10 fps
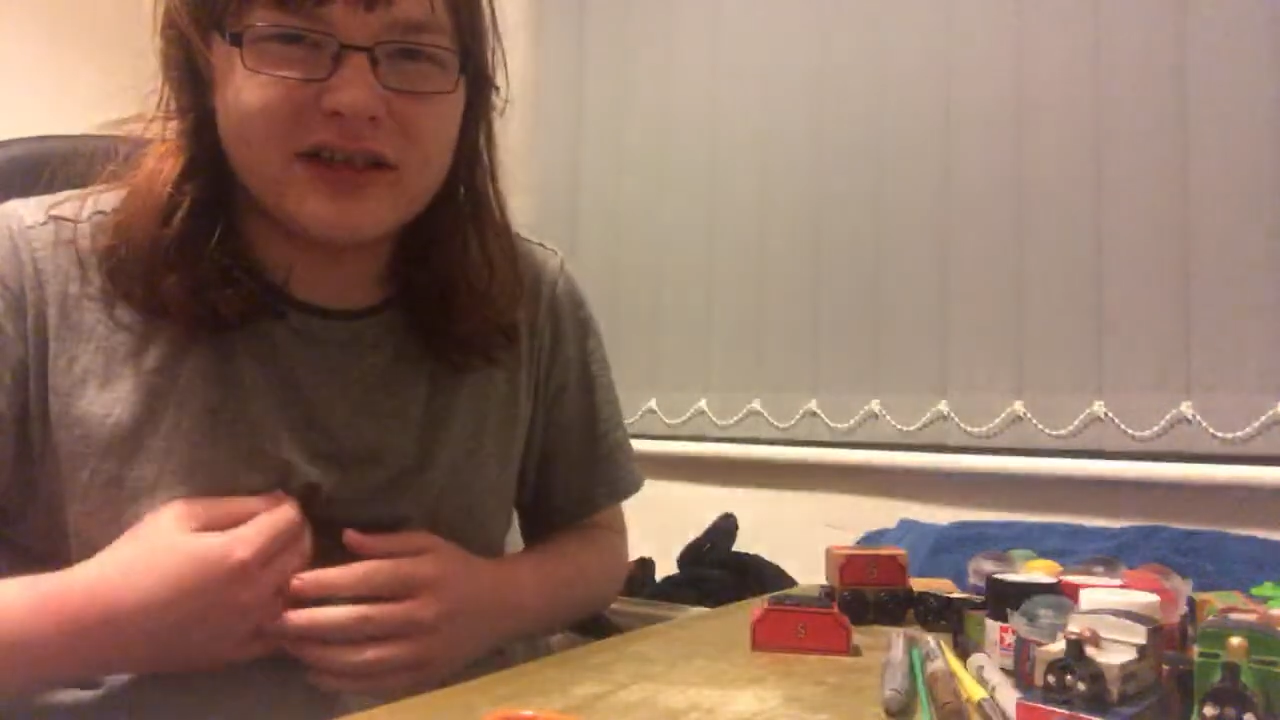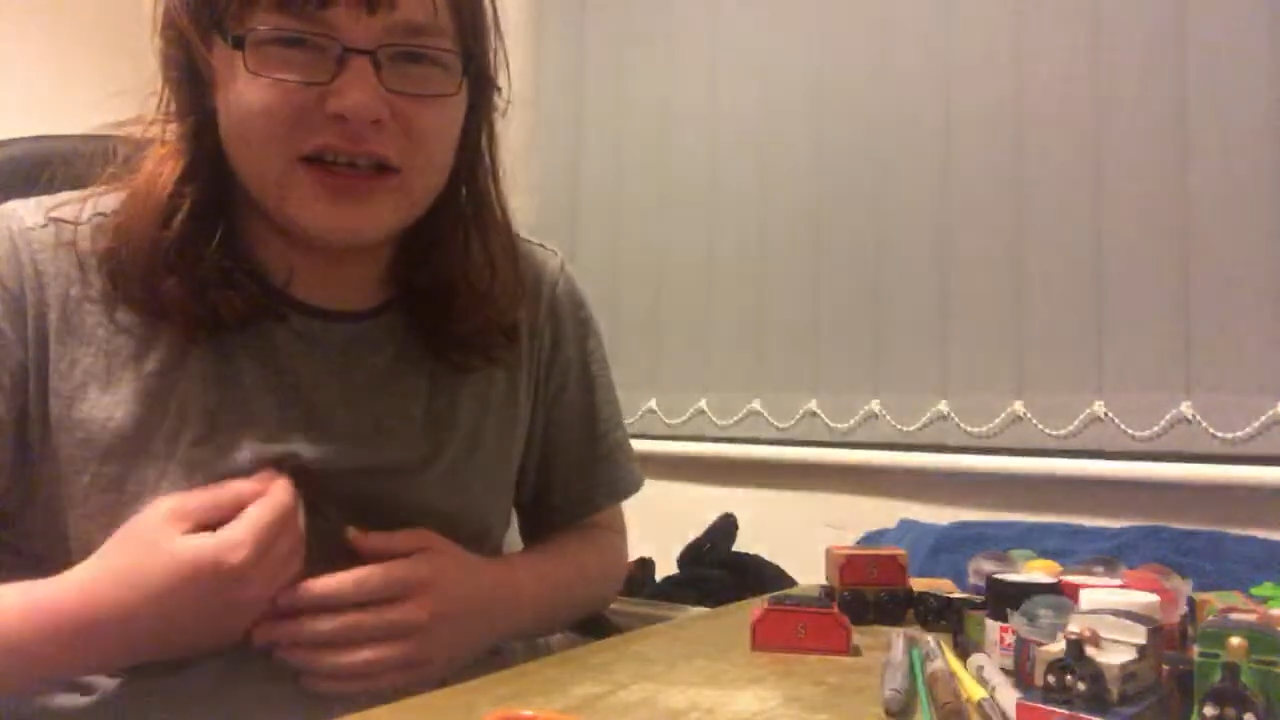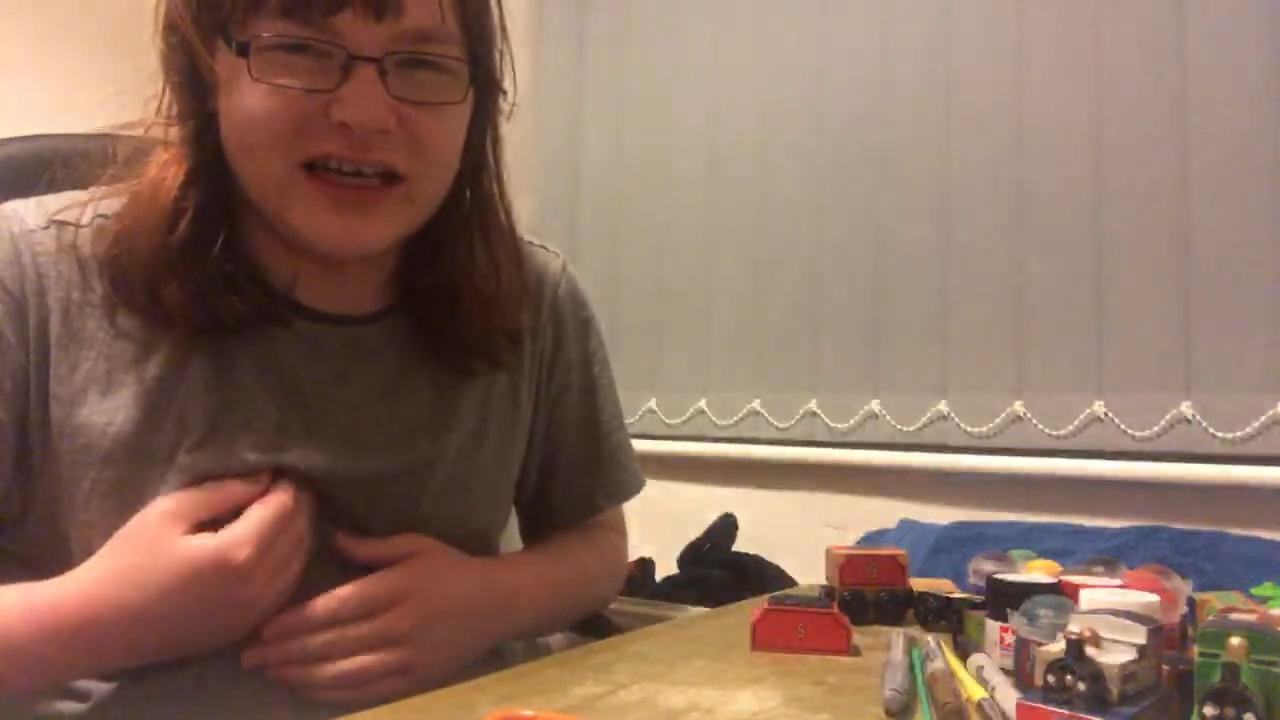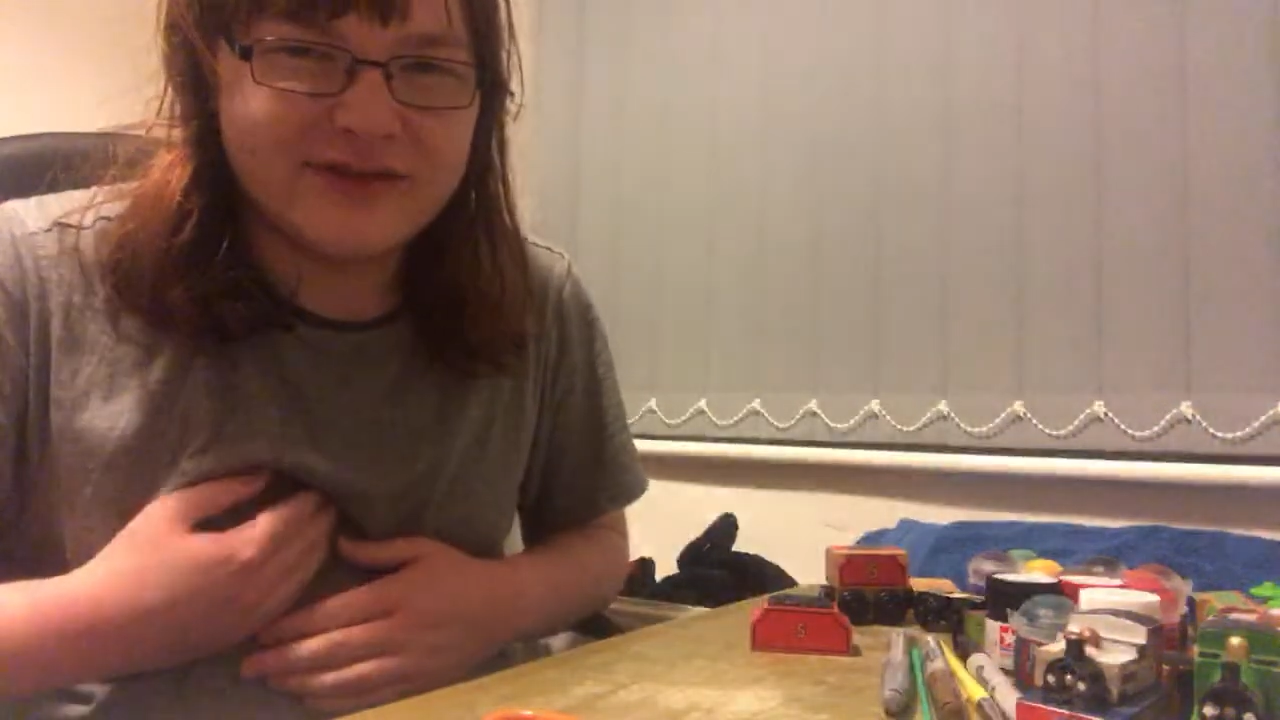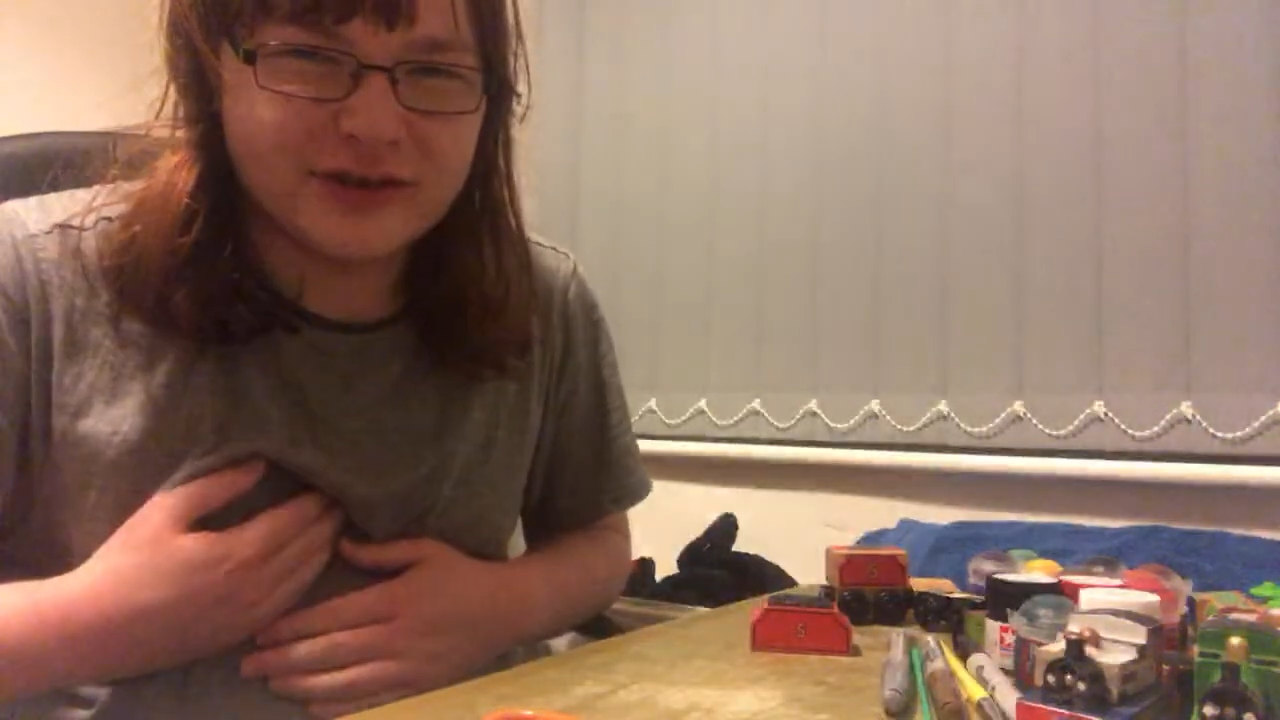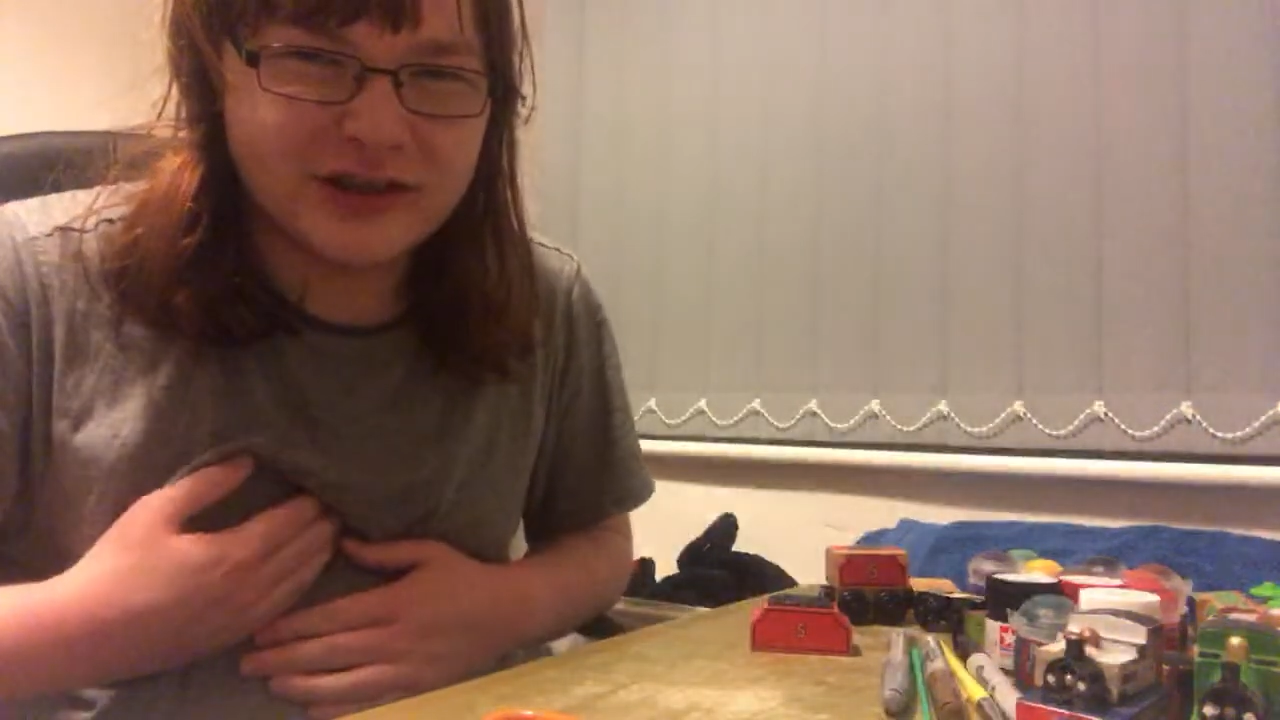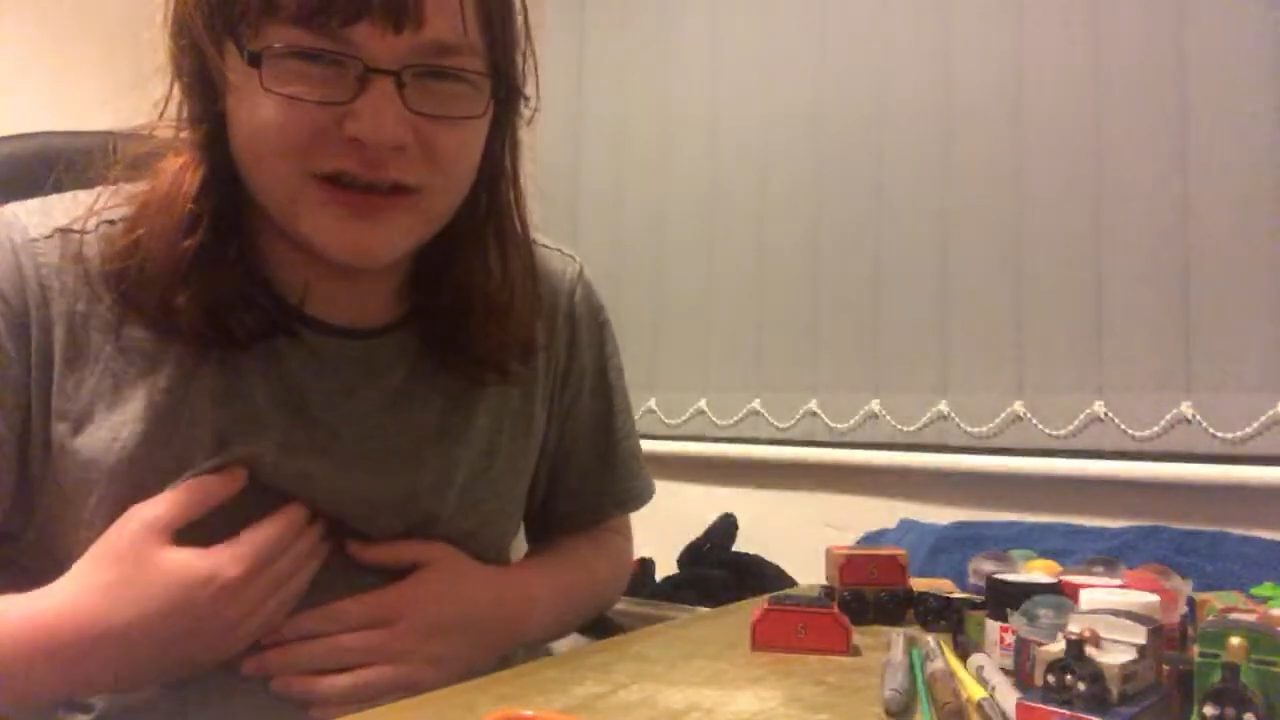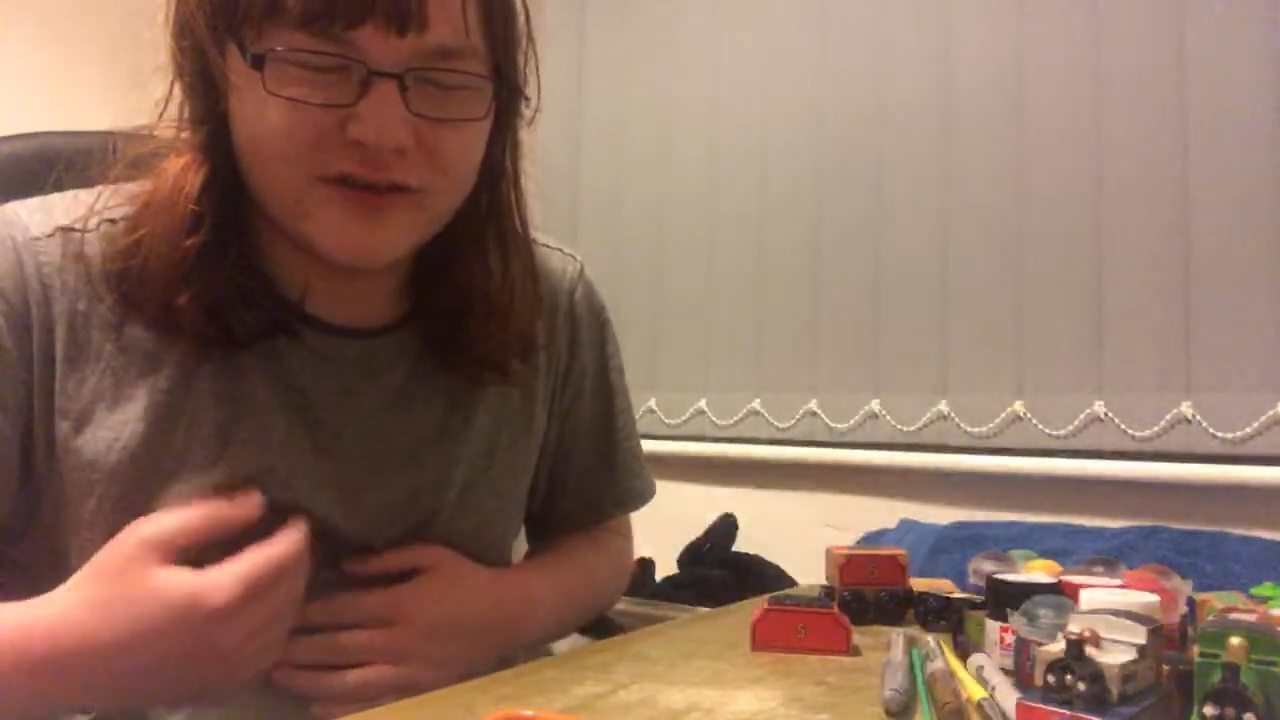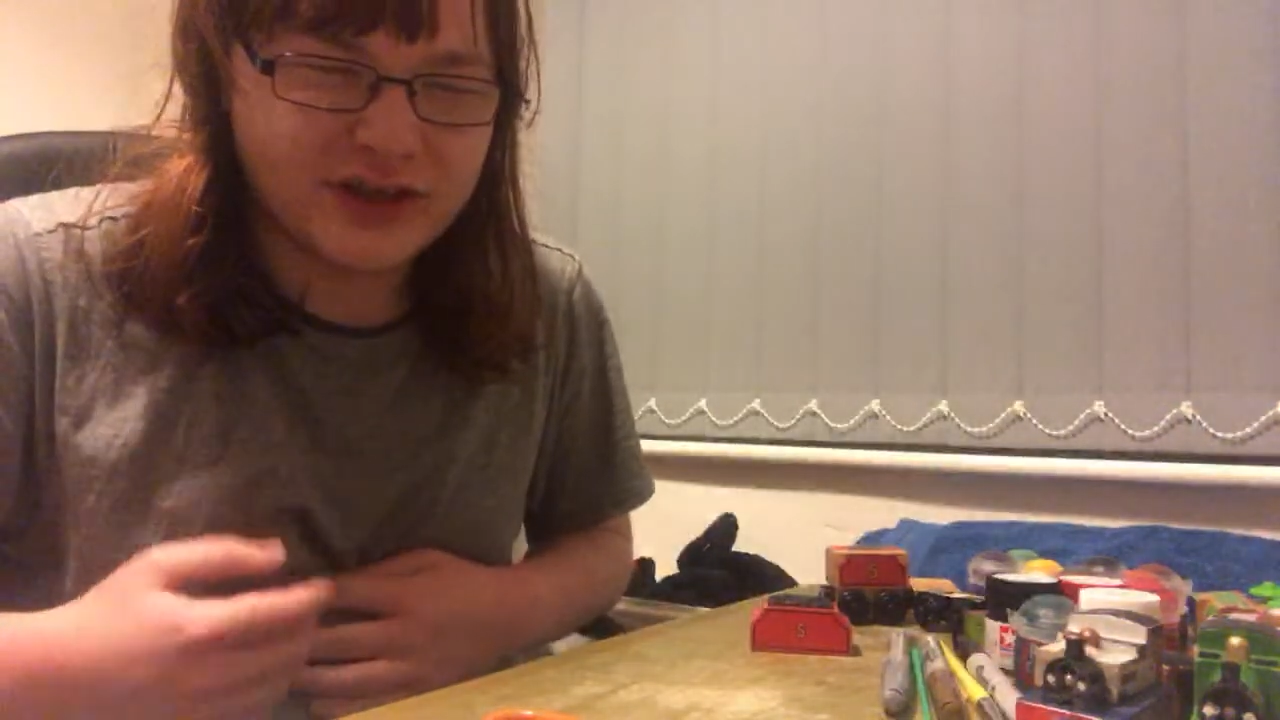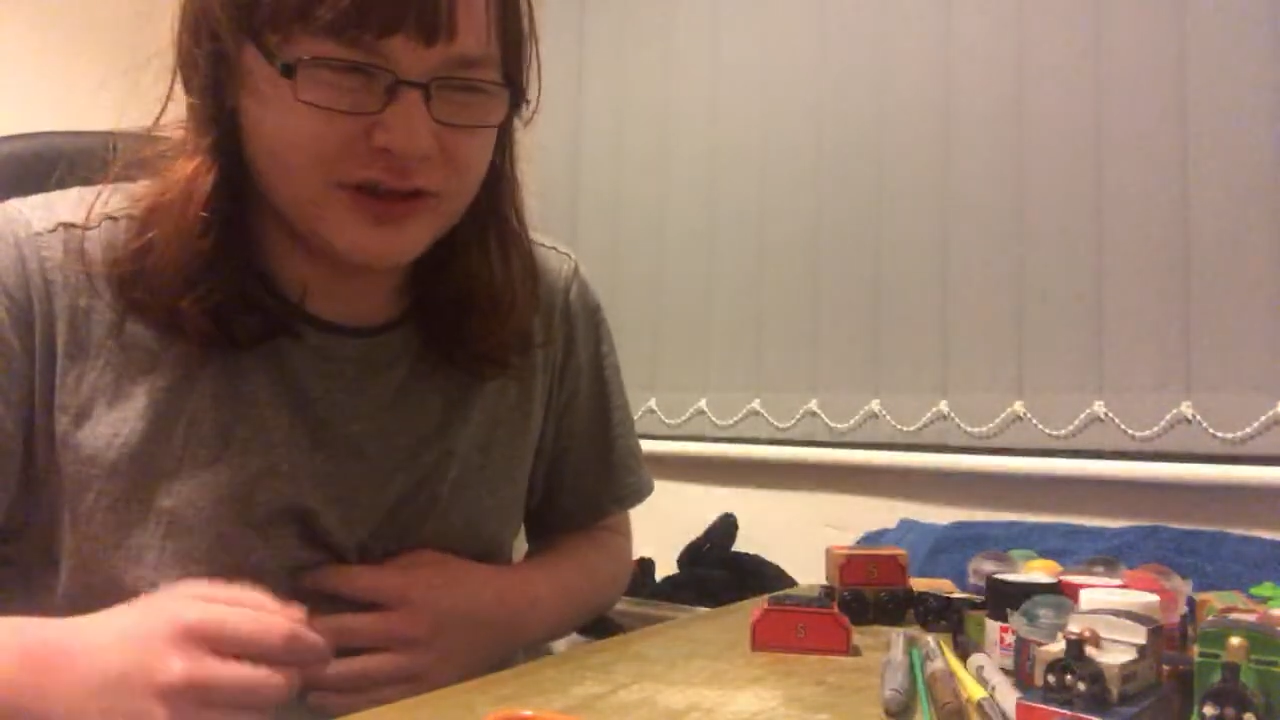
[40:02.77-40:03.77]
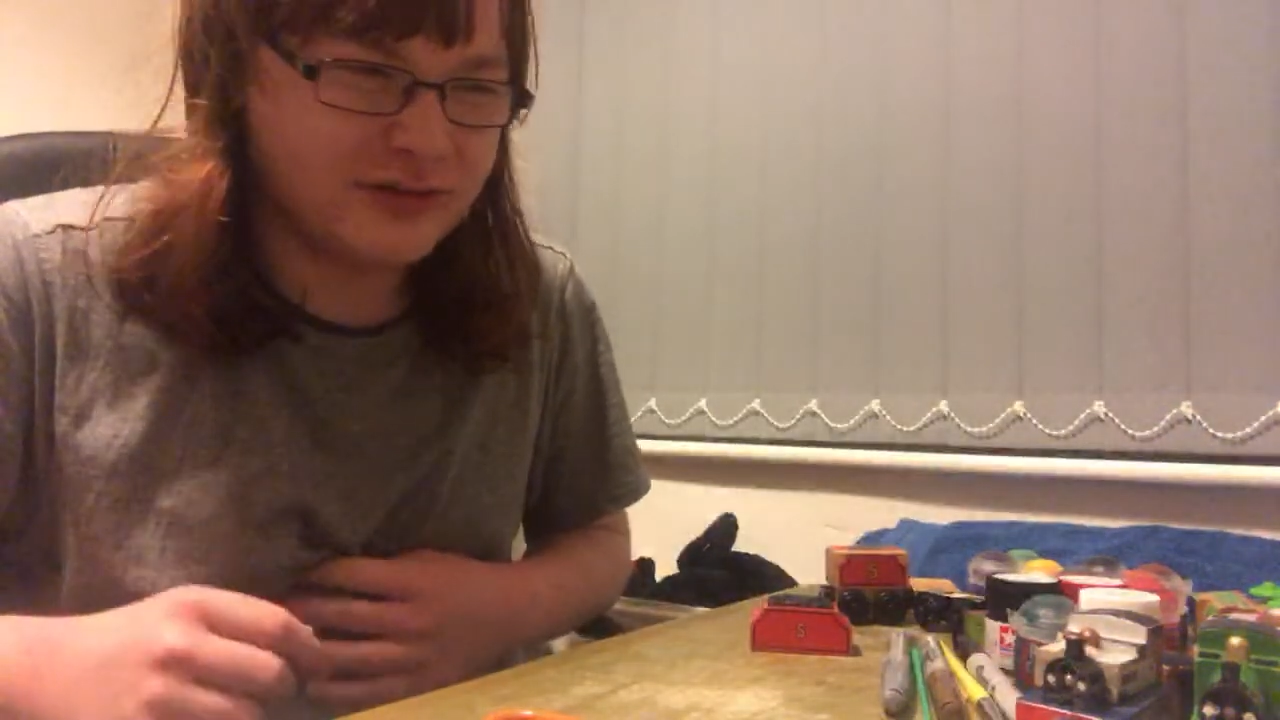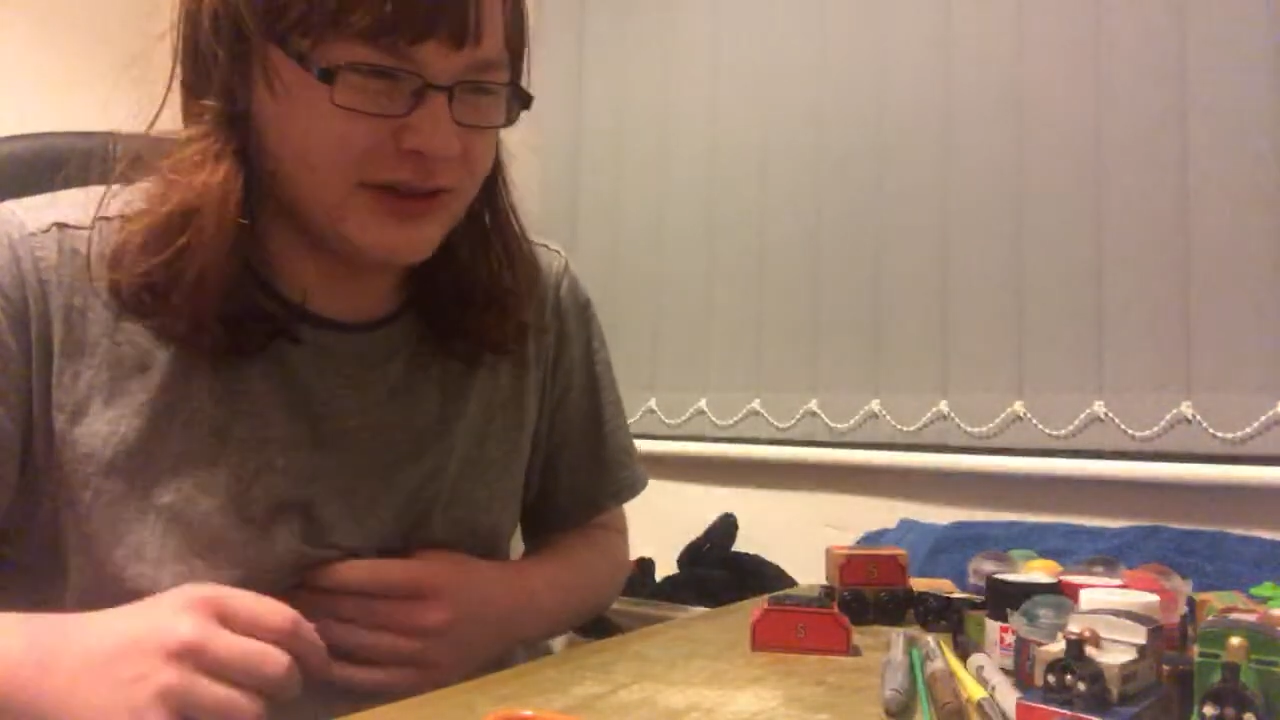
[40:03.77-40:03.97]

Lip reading: Ivo Hugh,